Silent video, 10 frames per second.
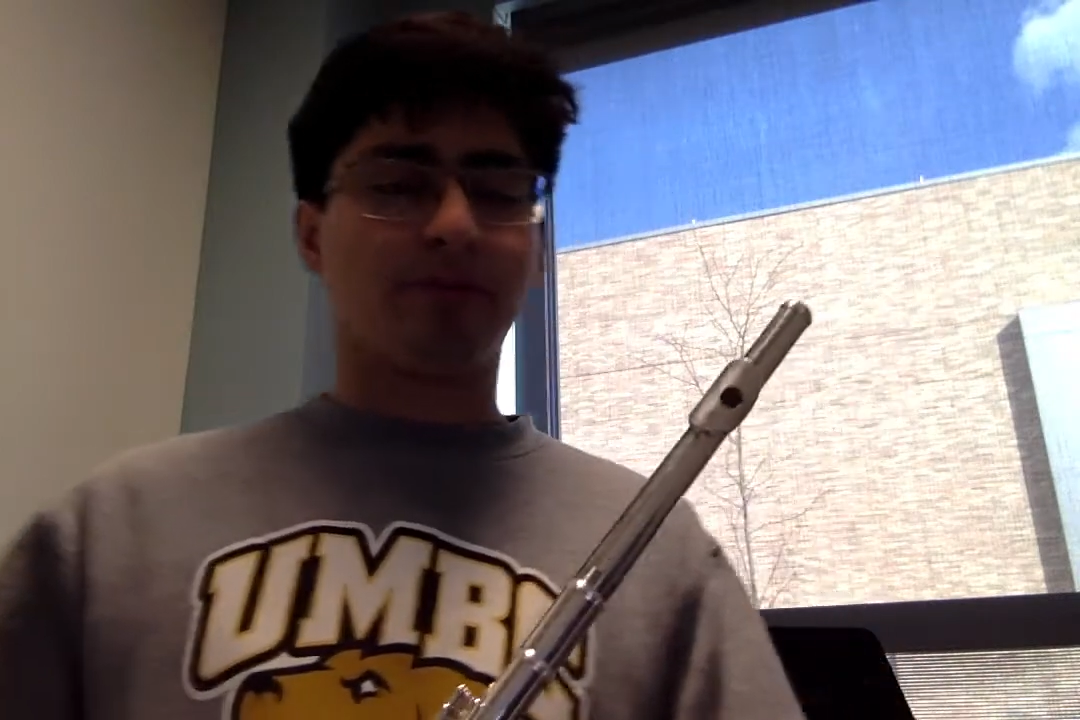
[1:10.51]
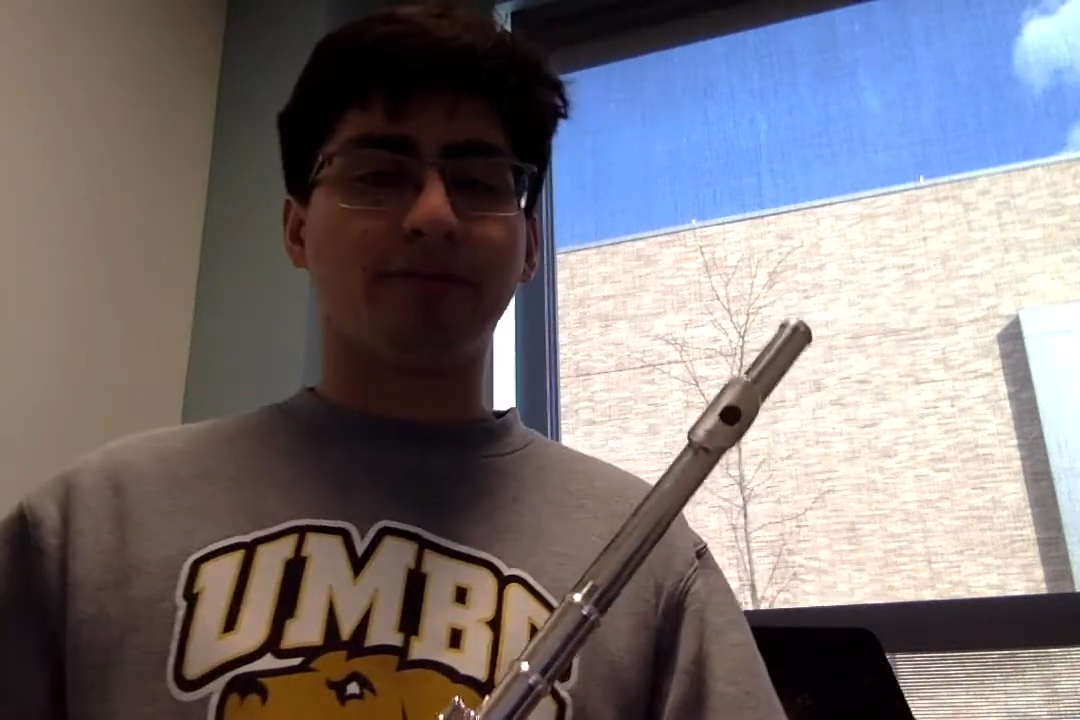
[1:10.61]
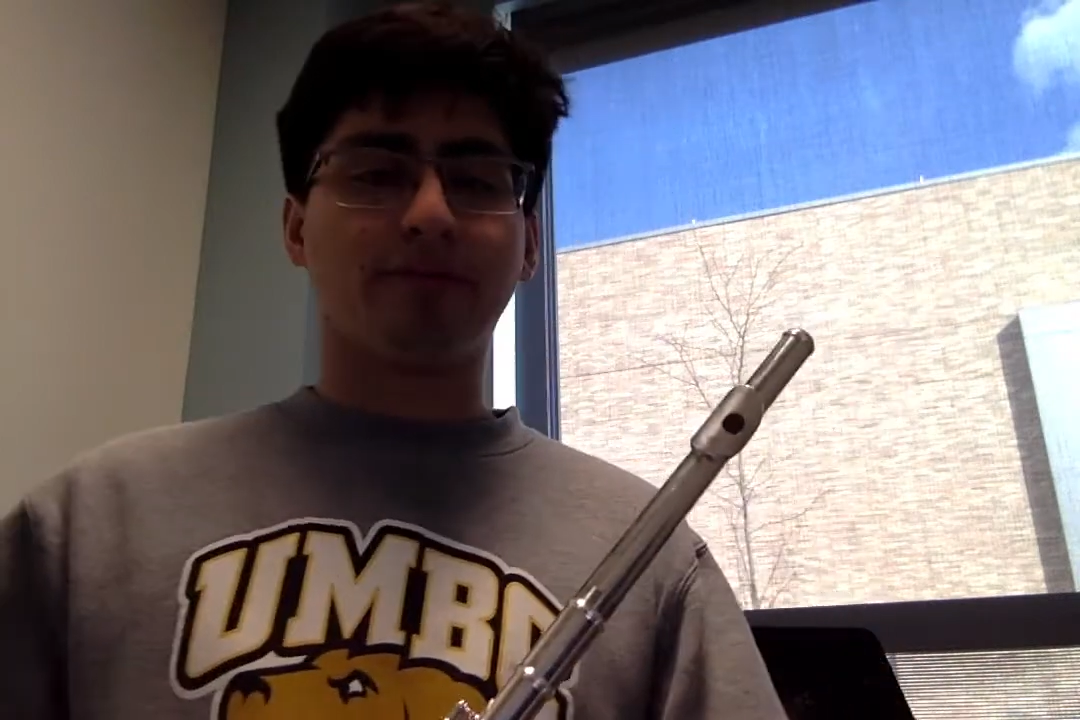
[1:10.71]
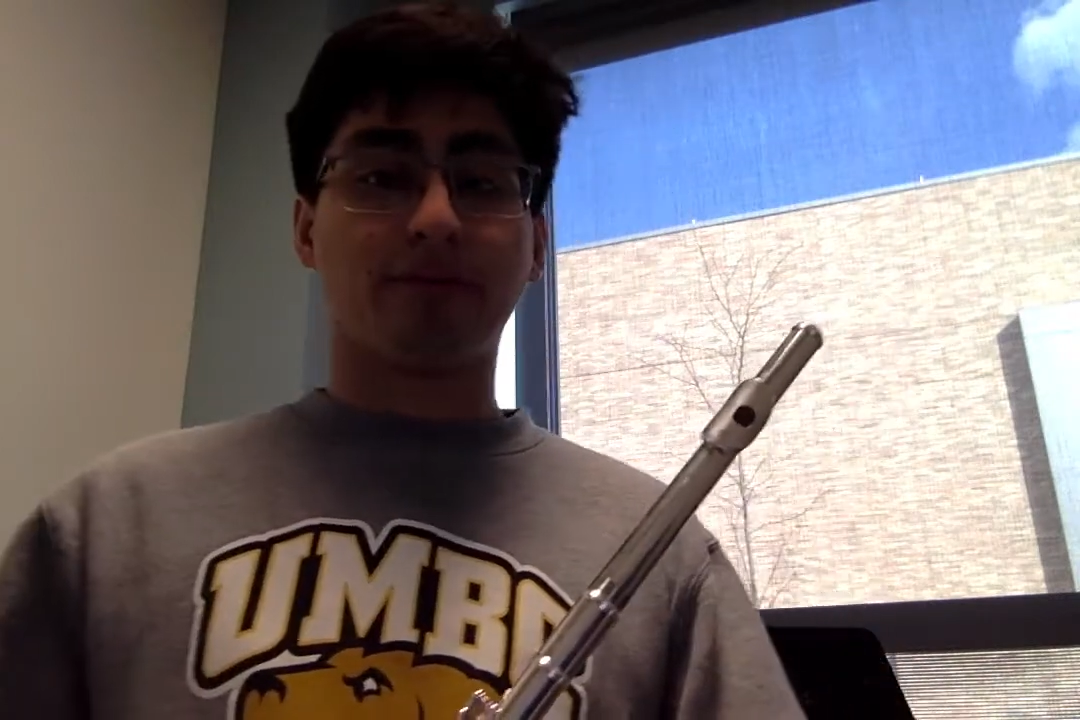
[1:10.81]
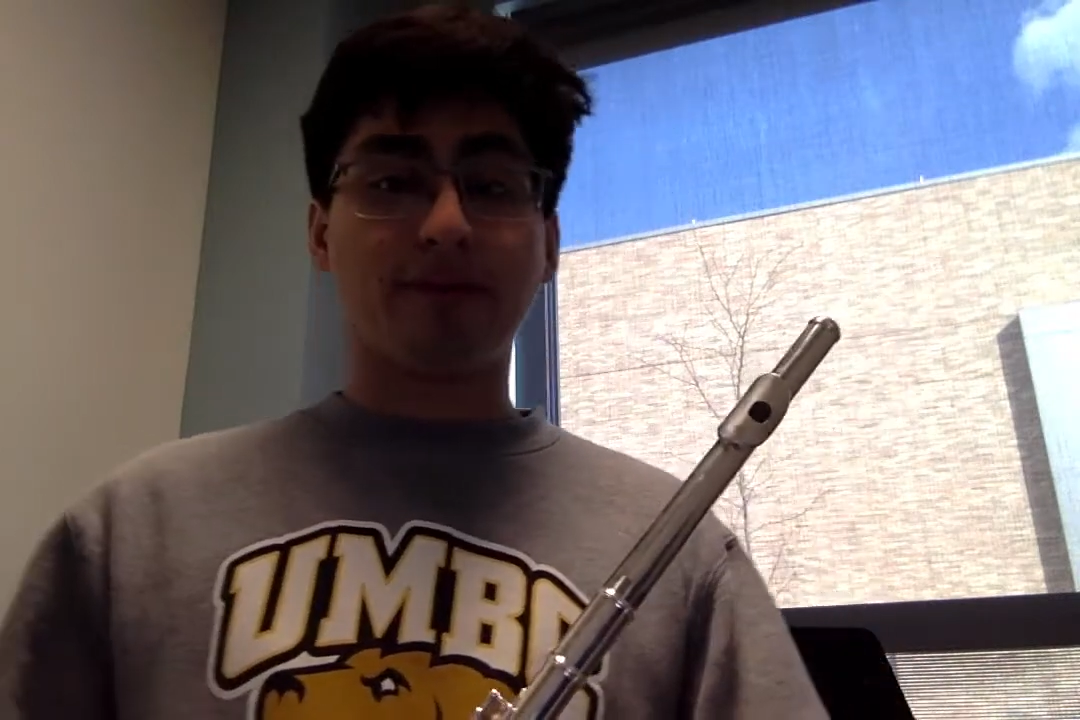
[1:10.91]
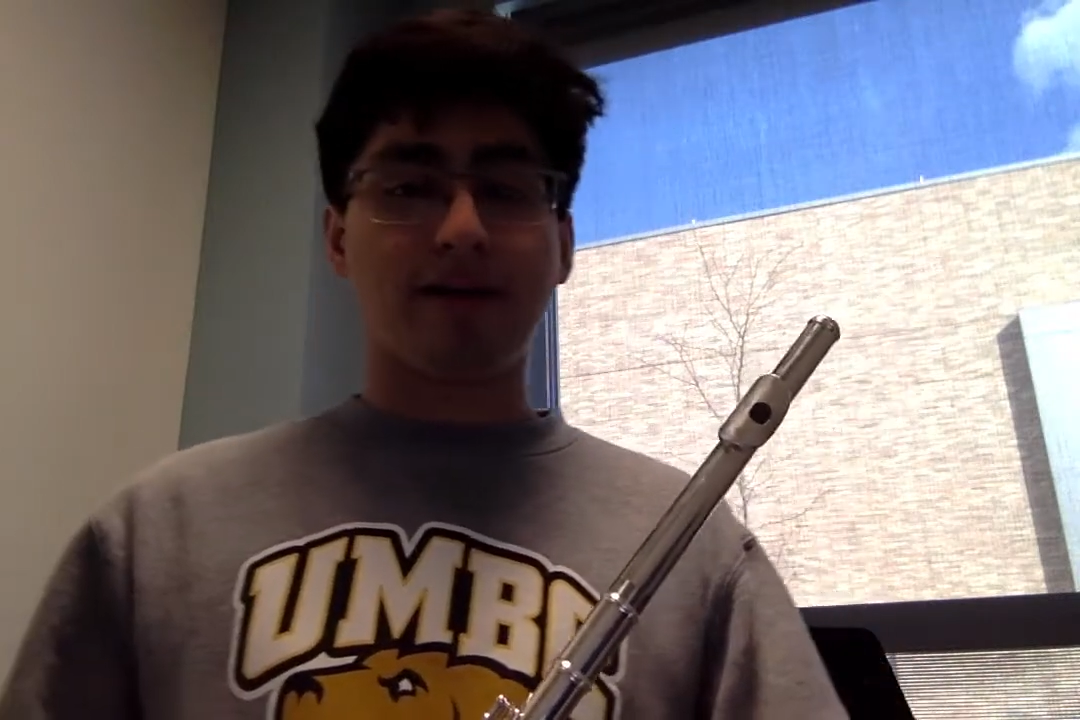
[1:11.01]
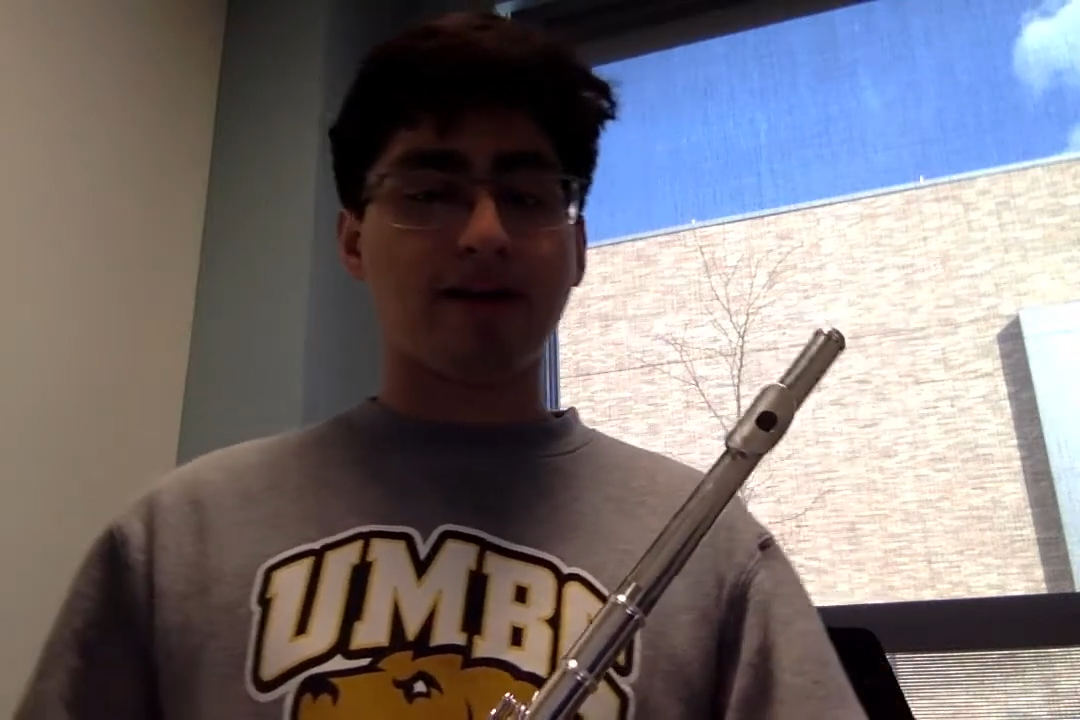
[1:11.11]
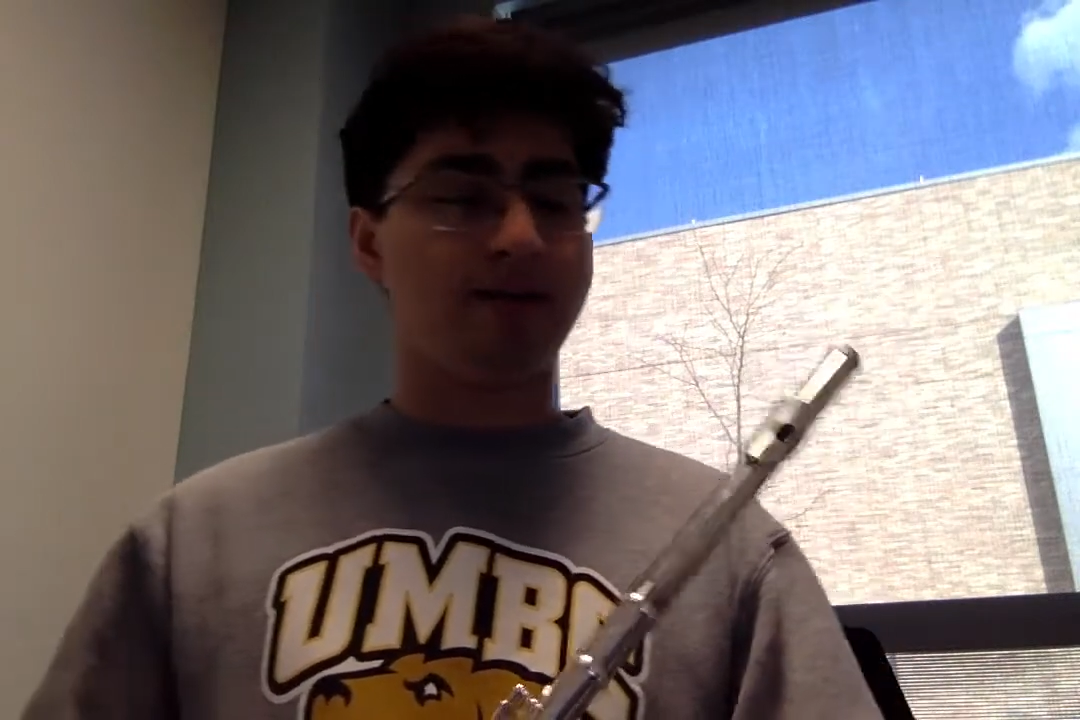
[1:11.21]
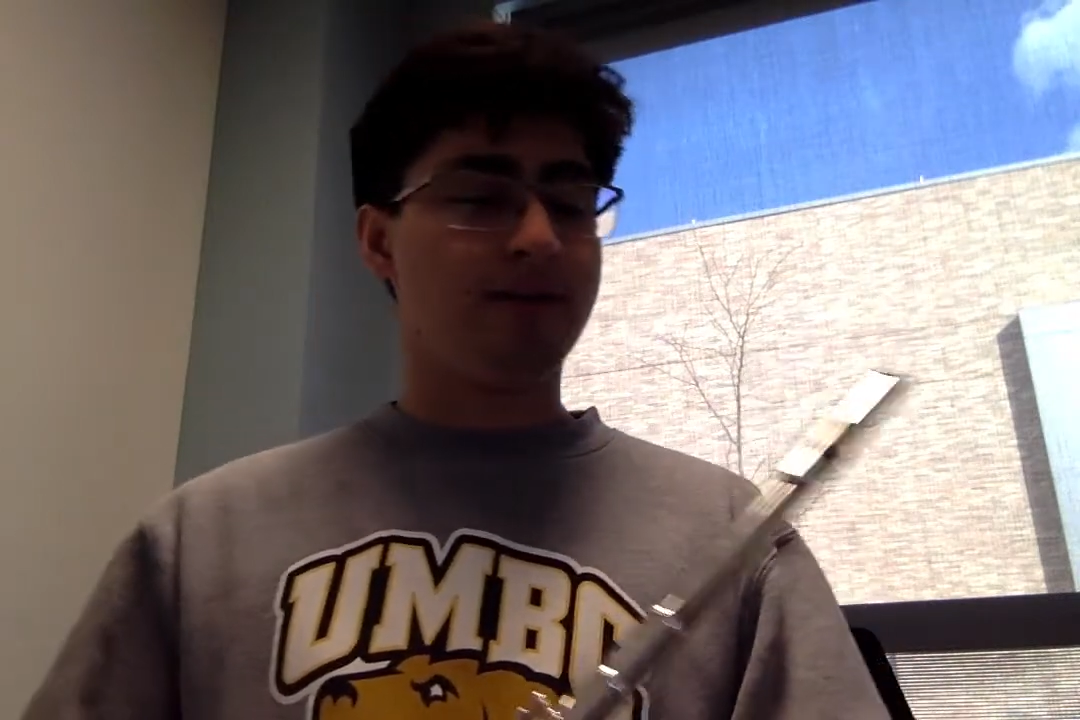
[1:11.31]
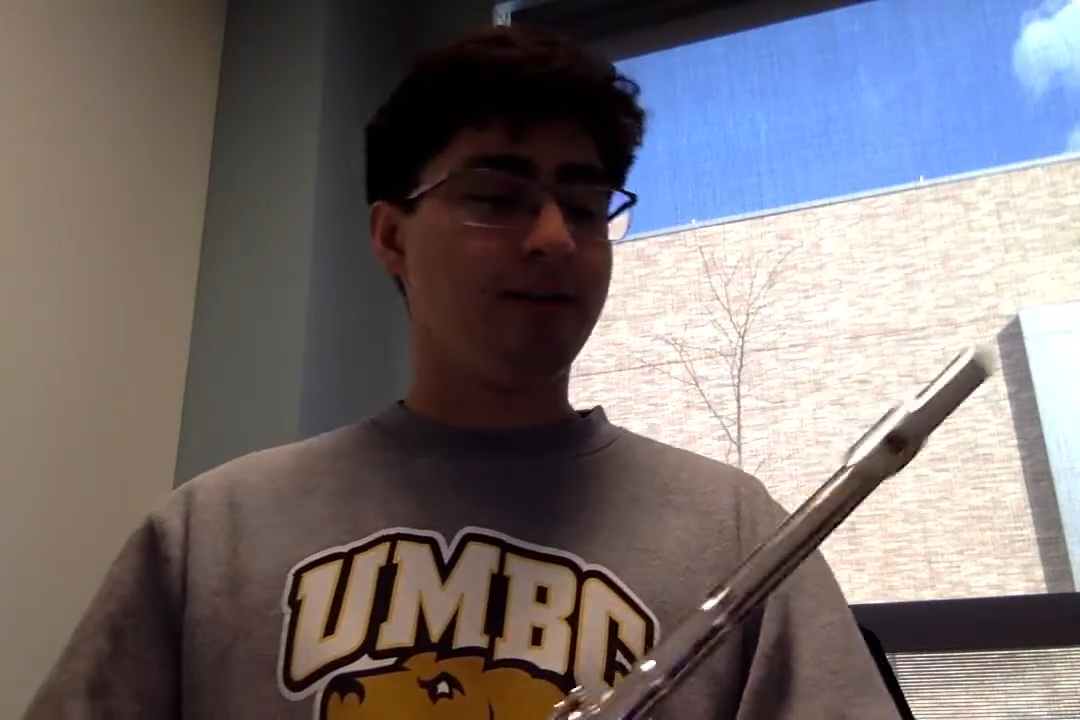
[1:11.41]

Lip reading: you for now.